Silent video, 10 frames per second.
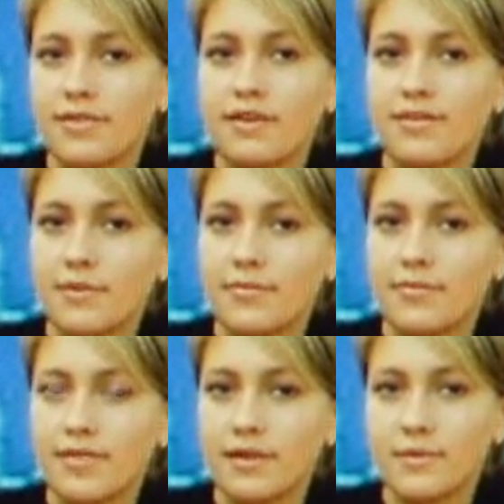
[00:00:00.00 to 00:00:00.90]
it's like
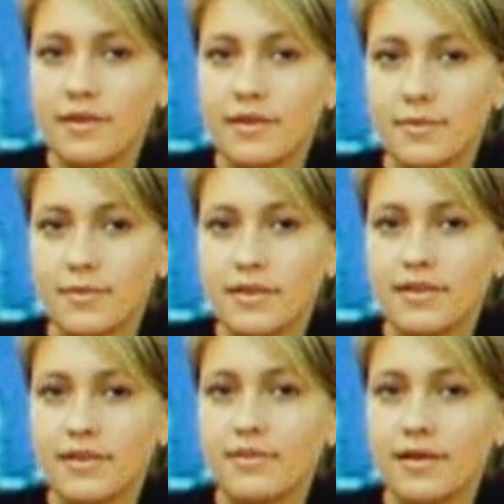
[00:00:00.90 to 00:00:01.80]
you might as well be
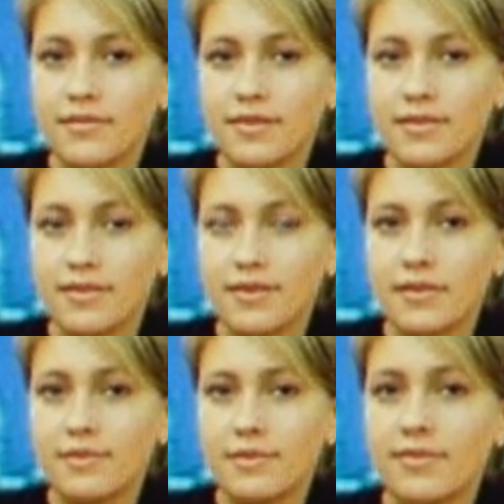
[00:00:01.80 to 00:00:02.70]
1,000 feet in
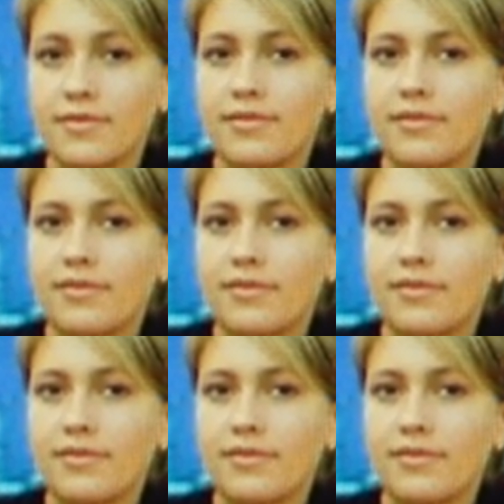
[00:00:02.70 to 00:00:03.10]
the air.